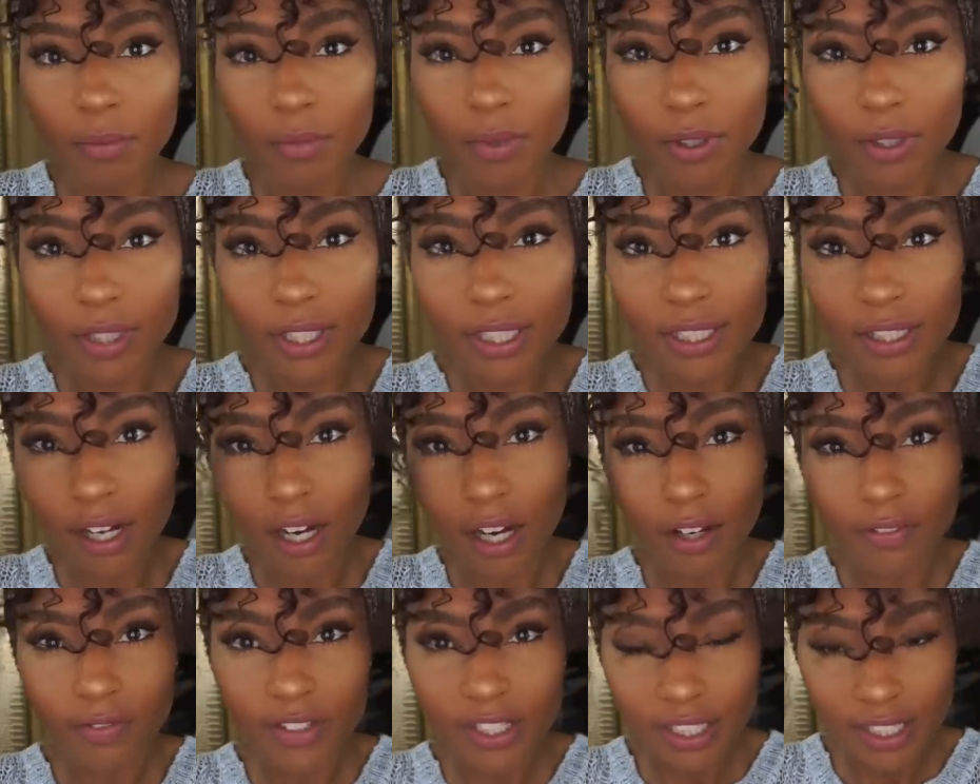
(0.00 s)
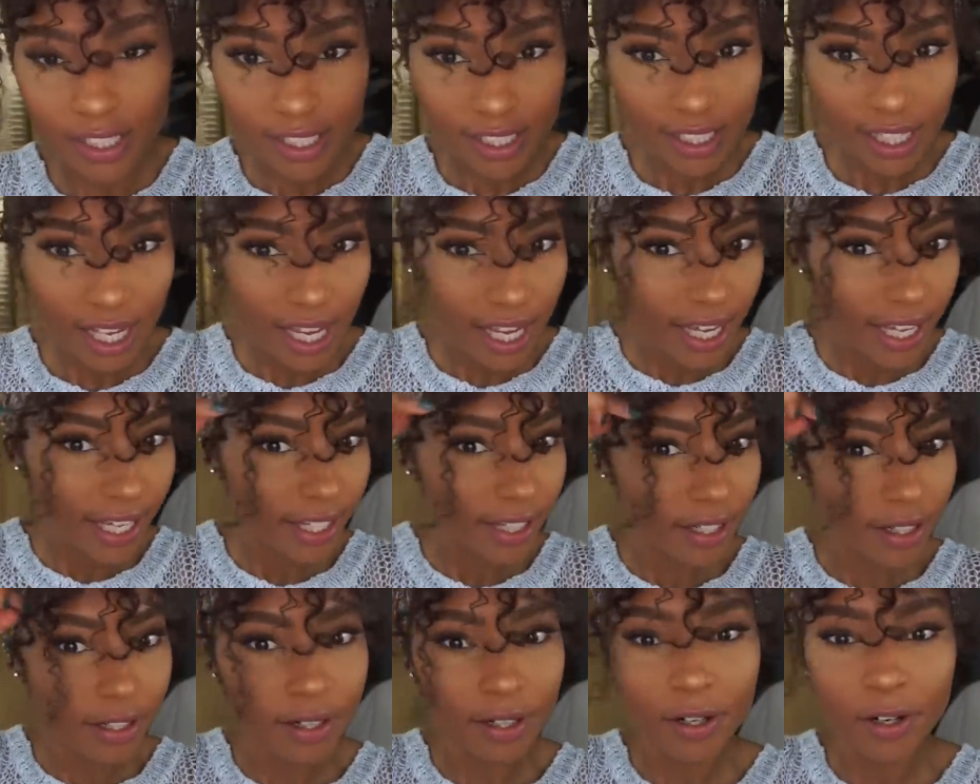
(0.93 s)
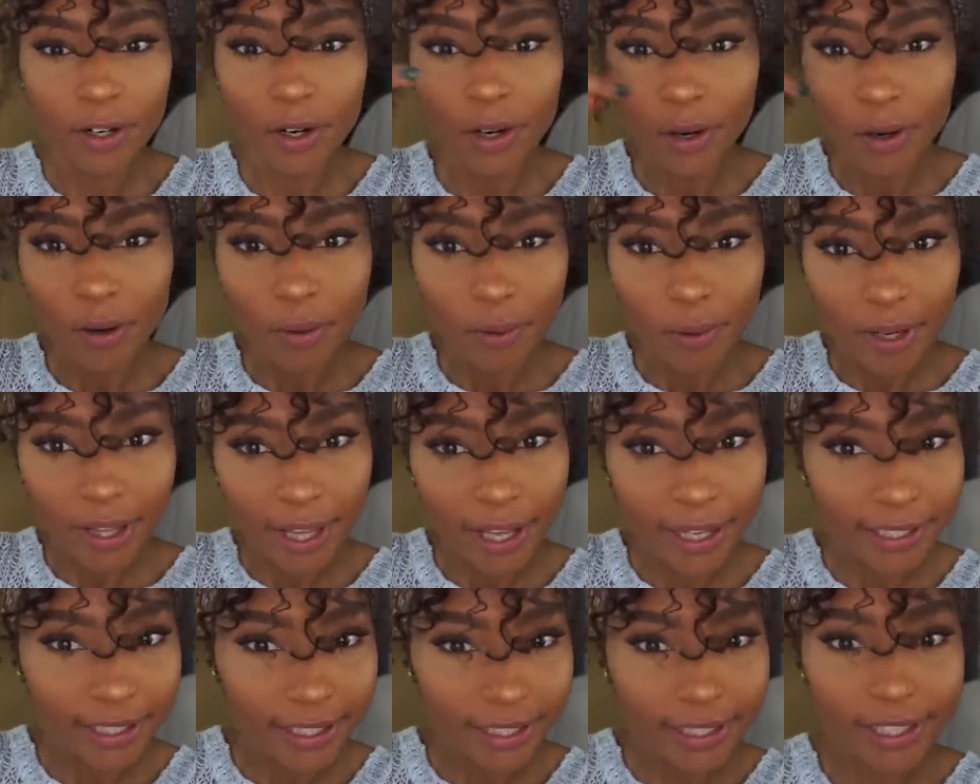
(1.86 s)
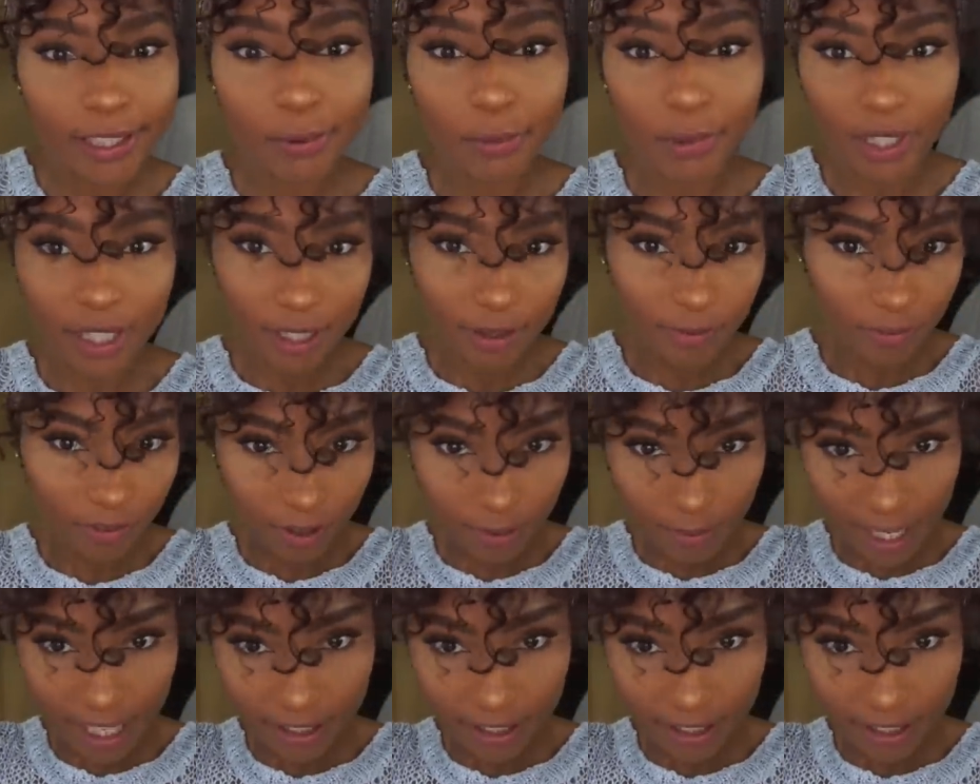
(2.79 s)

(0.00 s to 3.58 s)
Pull this off to the side. Where the heck did this one come from?